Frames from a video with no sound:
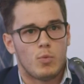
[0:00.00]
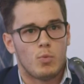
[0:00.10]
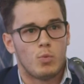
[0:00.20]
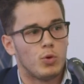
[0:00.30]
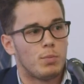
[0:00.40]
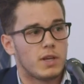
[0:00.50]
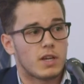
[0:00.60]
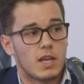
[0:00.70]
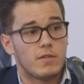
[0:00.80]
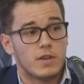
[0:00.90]
will be a
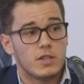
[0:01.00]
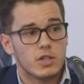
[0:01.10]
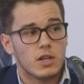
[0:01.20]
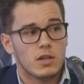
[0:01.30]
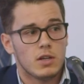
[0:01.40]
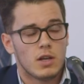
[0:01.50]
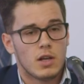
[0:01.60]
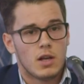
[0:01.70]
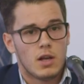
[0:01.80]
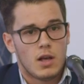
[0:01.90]
key feature,
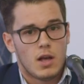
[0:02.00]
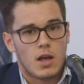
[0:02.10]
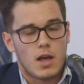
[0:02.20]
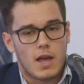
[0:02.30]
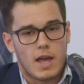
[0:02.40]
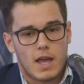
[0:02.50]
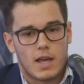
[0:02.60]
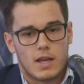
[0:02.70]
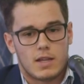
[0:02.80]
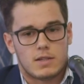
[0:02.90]

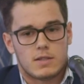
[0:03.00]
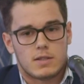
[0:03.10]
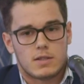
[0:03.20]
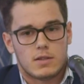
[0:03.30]
and